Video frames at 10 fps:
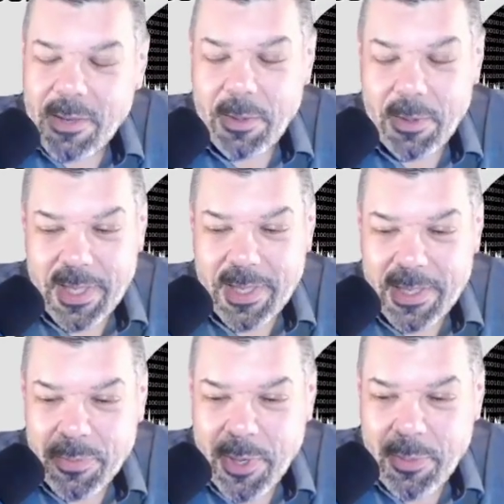Well,
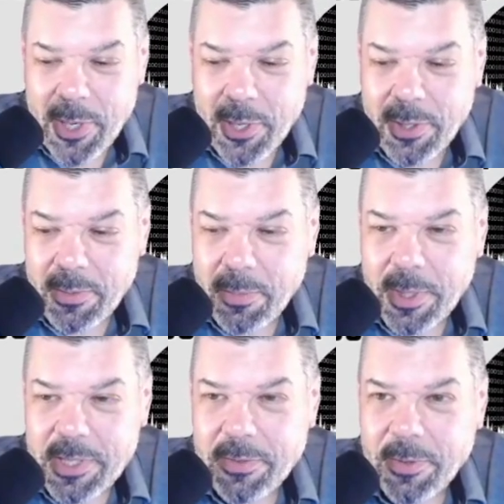that's probably a good
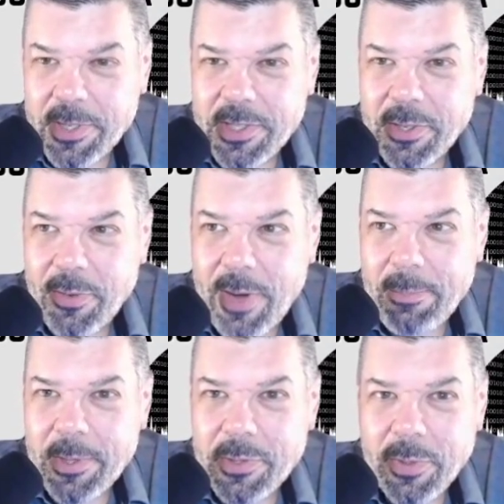place for us to wrap
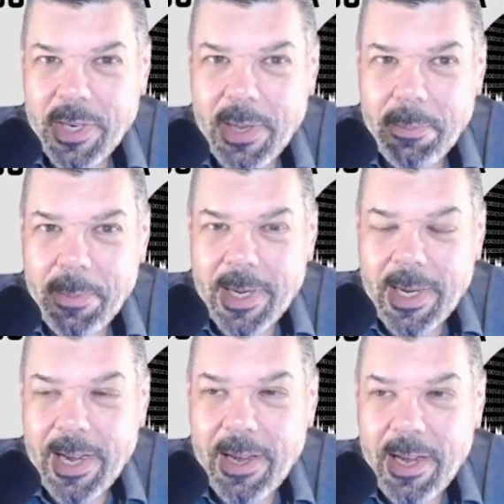this one up,
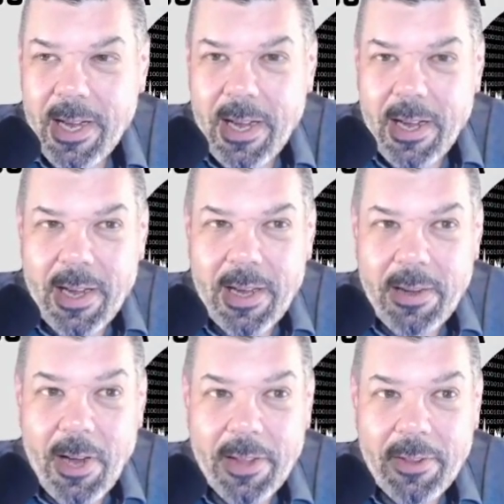but I
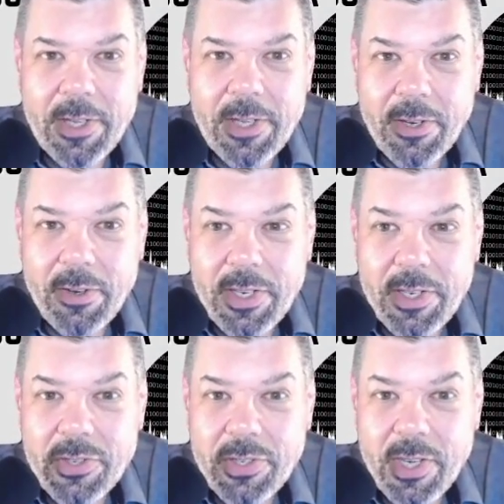highly
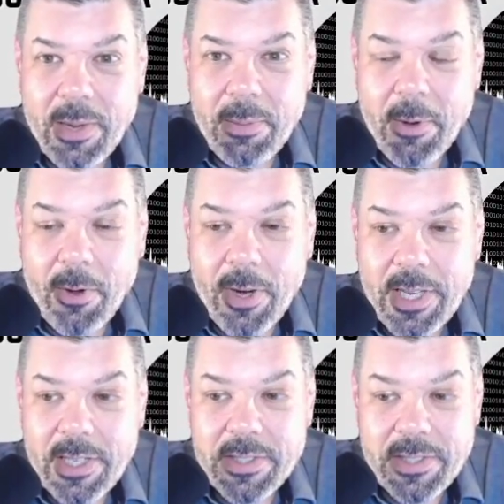encourage our
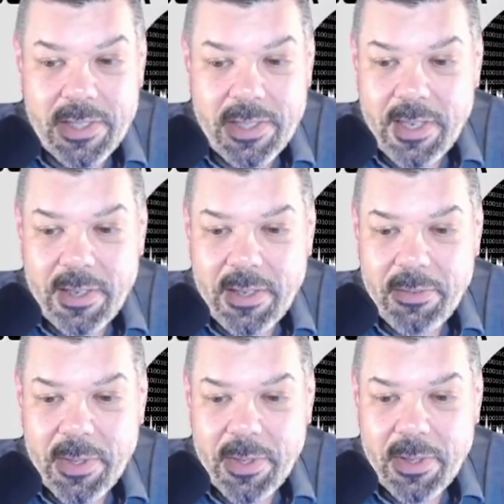audience and
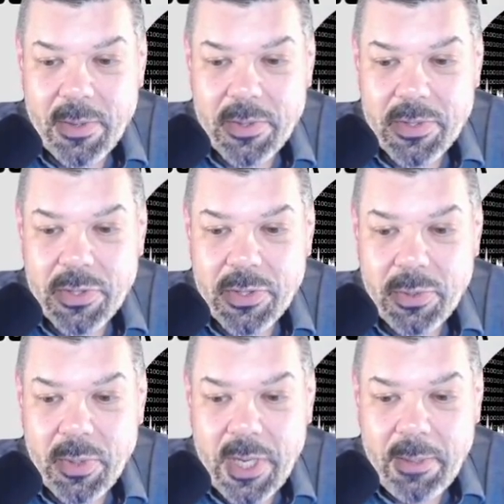even those
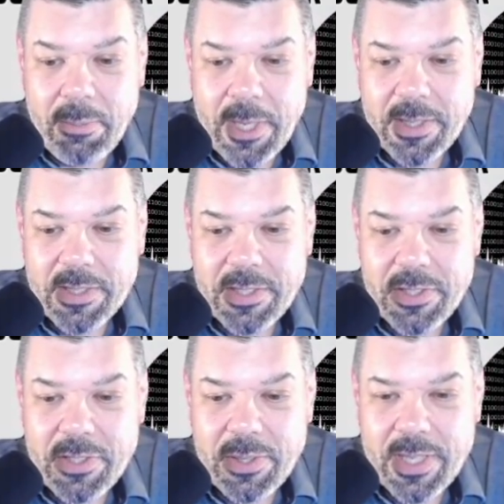who may
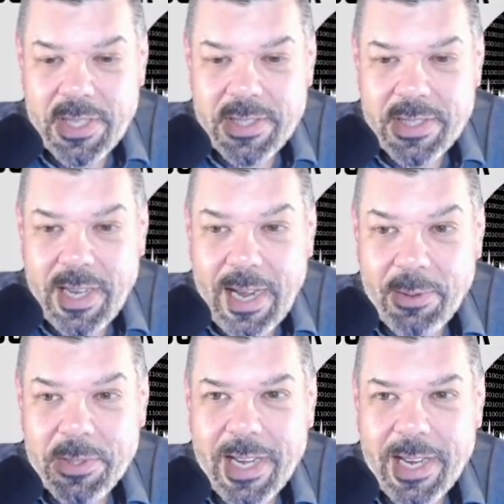listen to this
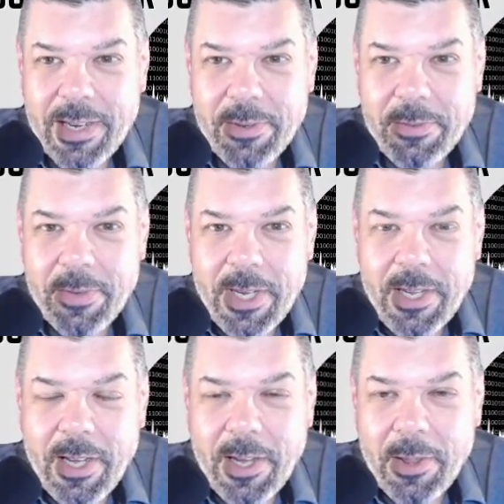outside of
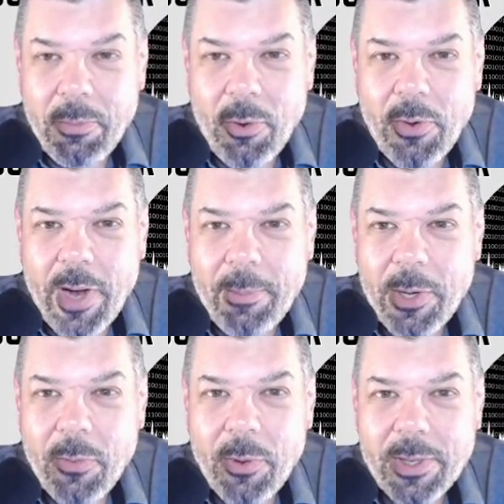the
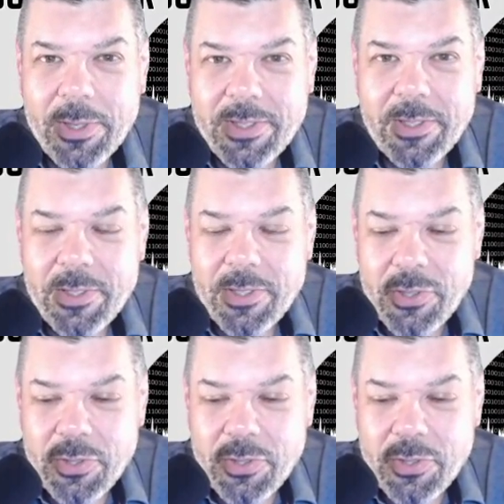programming world to